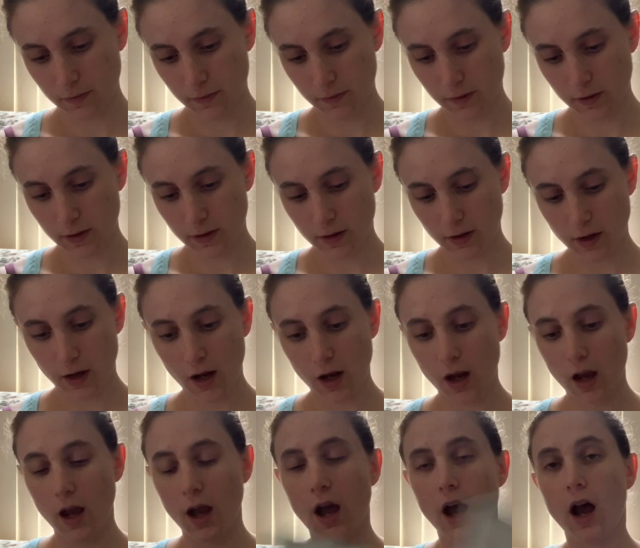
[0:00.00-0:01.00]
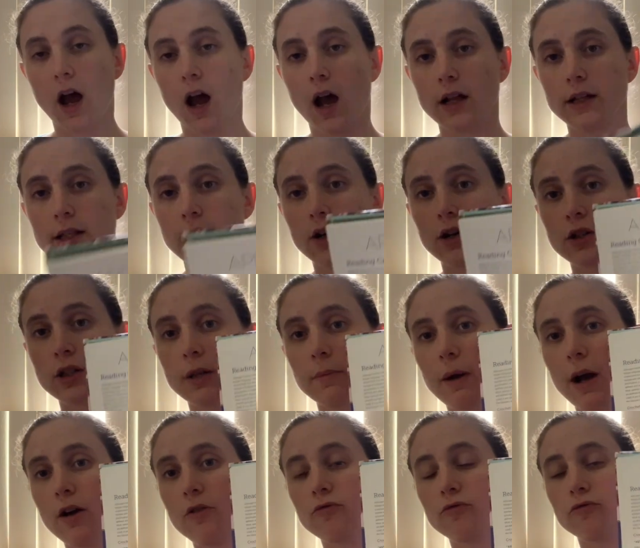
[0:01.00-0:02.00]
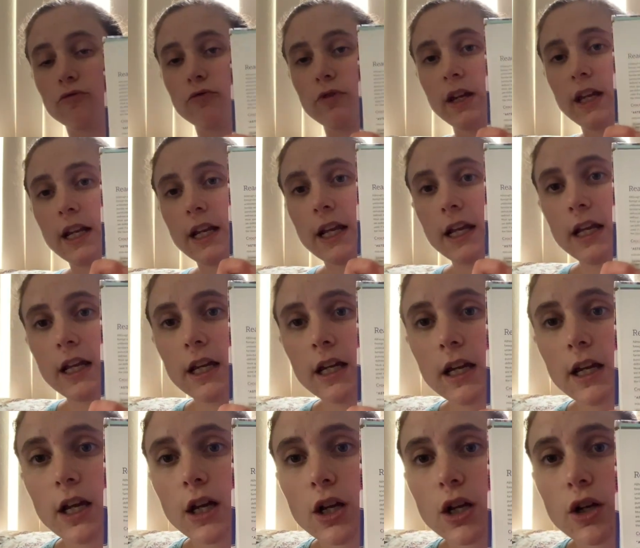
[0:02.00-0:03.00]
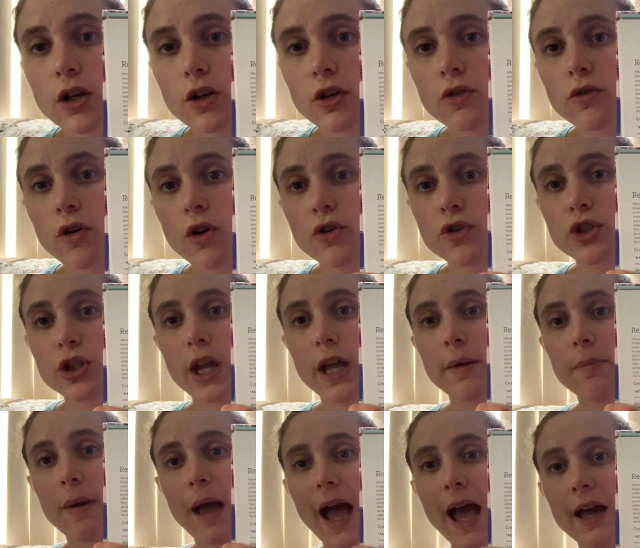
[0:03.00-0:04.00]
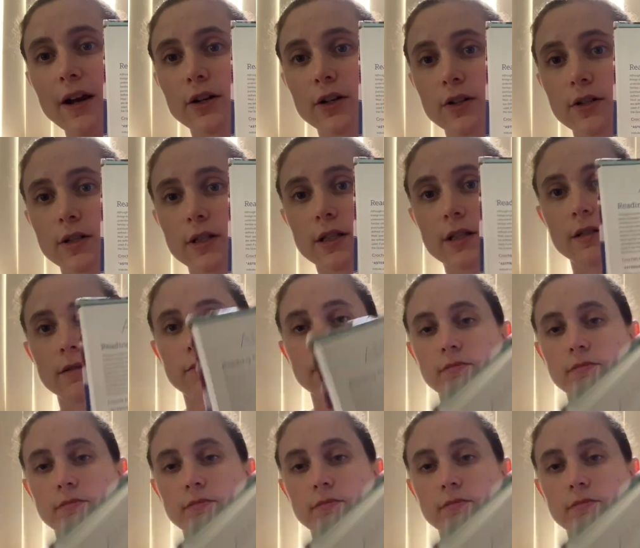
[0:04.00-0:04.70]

It talks about reading crochet patterns.